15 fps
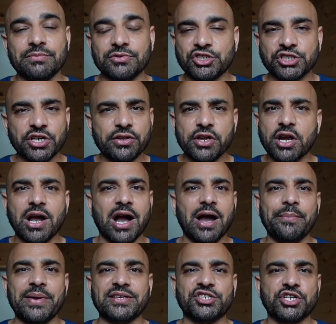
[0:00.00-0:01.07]
share your
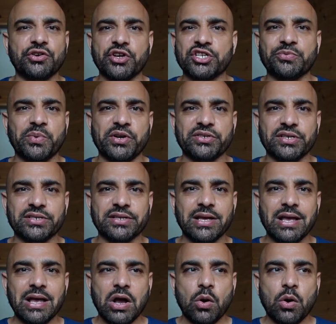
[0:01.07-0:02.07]
comments, share your experiences.